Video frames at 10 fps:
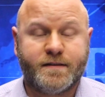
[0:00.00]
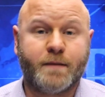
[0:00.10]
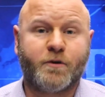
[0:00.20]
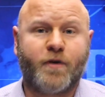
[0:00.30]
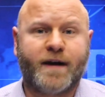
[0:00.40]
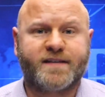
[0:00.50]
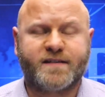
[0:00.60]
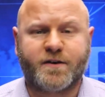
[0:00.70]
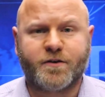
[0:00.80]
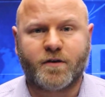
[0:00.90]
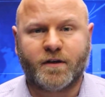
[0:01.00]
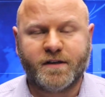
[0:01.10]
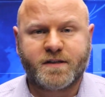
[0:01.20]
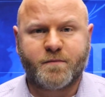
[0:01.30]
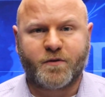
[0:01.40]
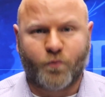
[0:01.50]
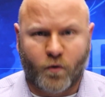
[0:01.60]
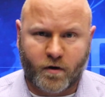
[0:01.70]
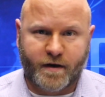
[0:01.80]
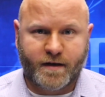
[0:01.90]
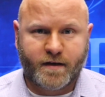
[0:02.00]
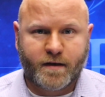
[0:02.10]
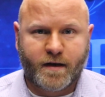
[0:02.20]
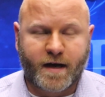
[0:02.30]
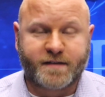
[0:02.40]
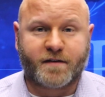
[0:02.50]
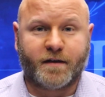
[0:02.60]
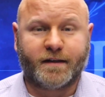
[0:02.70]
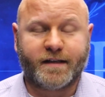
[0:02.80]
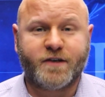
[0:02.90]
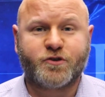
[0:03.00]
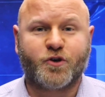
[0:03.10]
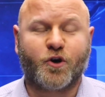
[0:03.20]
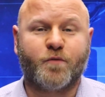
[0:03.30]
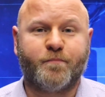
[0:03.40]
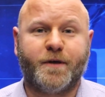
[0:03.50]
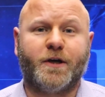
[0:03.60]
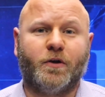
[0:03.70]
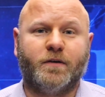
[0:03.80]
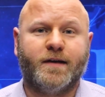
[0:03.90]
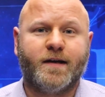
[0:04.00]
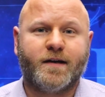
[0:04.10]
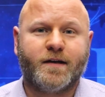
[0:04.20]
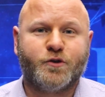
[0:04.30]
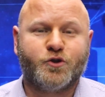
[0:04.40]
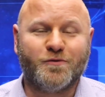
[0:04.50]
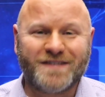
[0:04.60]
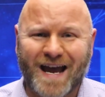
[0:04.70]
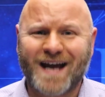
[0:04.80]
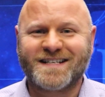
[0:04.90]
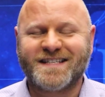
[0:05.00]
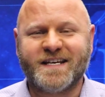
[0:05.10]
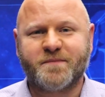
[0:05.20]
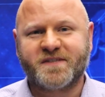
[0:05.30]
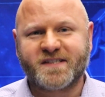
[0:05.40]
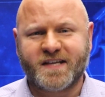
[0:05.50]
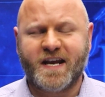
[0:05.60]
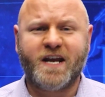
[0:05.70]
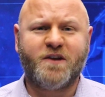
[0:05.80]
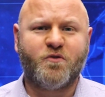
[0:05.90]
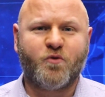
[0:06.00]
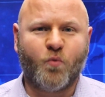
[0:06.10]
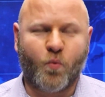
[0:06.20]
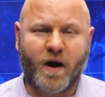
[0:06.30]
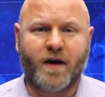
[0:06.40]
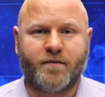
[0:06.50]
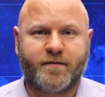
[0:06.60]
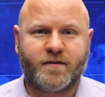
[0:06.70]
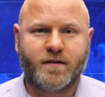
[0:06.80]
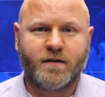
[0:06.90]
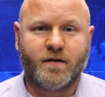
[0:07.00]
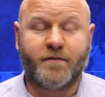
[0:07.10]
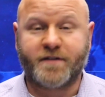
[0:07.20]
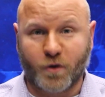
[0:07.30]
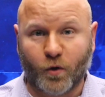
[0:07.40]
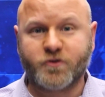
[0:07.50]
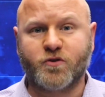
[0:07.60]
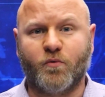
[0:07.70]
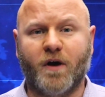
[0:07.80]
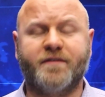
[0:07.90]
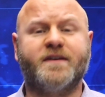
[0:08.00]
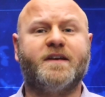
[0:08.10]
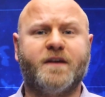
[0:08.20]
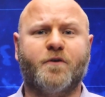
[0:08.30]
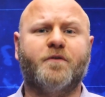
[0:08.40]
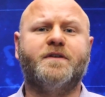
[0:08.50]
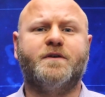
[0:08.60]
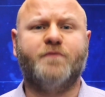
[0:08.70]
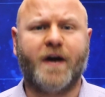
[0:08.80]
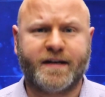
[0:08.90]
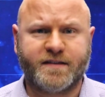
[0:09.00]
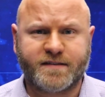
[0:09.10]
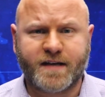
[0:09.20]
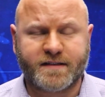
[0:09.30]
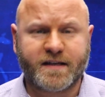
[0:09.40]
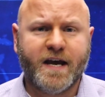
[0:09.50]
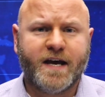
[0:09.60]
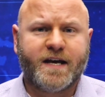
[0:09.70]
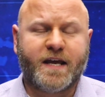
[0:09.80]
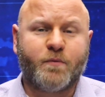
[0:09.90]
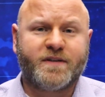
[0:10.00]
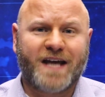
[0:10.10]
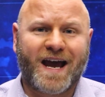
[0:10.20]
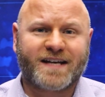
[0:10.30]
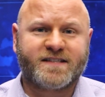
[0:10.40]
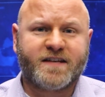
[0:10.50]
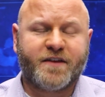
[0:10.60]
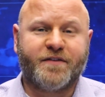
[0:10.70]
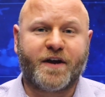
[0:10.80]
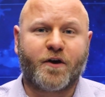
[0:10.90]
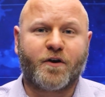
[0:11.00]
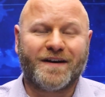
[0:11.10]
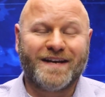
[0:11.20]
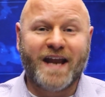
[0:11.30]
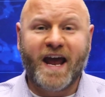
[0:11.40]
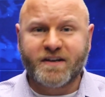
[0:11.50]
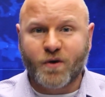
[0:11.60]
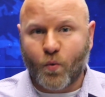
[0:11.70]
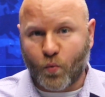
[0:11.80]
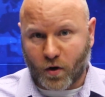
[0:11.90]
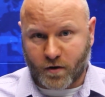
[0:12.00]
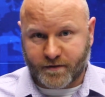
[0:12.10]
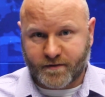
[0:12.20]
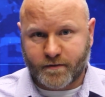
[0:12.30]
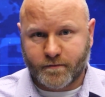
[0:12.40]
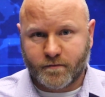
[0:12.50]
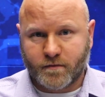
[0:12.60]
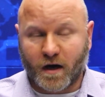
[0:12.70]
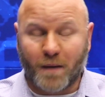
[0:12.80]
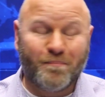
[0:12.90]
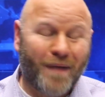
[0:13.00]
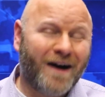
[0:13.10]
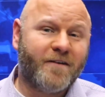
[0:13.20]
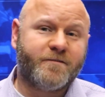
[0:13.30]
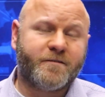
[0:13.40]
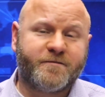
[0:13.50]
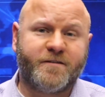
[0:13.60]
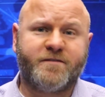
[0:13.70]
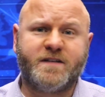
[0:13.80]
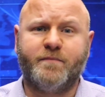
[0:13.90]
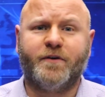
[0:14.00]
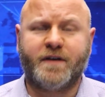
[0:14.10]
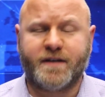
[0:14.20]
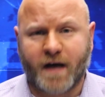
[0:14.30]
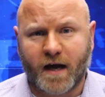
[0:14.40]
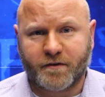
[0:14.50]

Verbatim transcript: Democratic Senator Elizabeth Warren has unleashed her bill to tax the obscene wealth of the ultra wealthy here in the United States. It would tax their net worth above $50 million